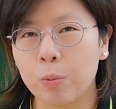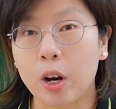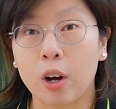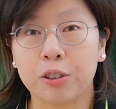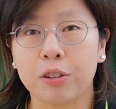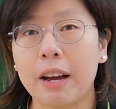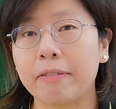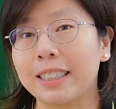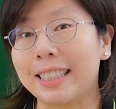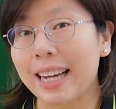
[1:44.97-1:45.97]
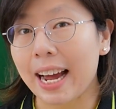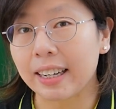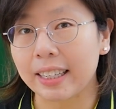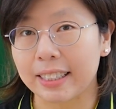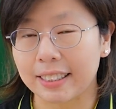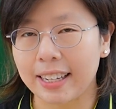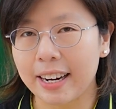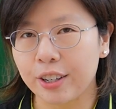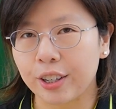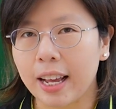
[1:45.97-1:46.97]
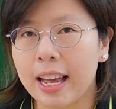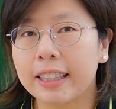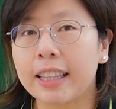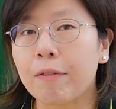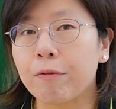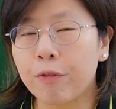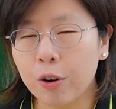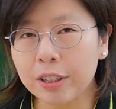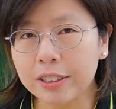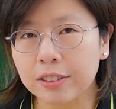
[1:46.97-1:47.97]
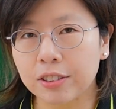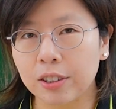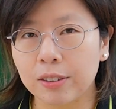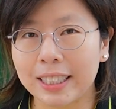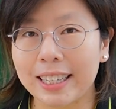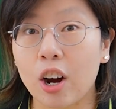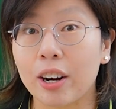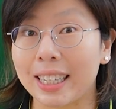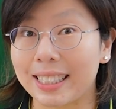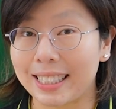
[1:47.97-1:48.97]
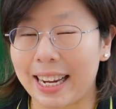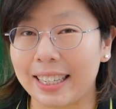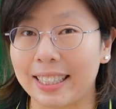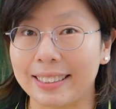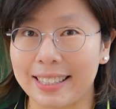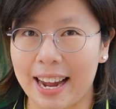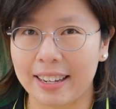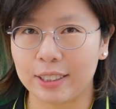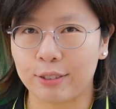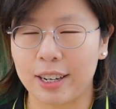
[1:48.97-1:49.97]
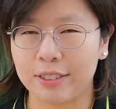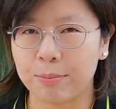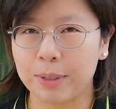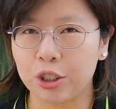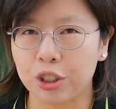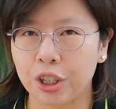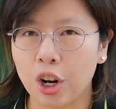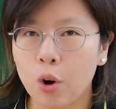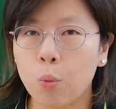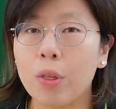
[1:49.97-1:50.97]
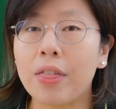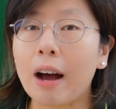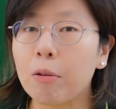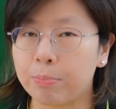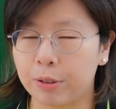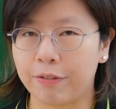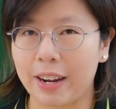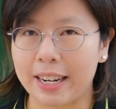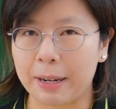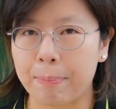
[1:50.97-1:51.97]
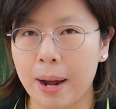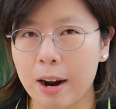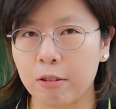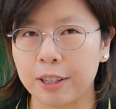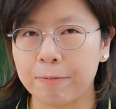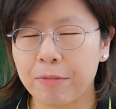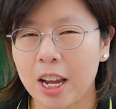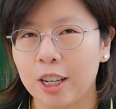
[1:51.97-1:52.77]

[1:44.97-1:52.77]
We also have the data extender that focus solely on extending data transmission without providing power.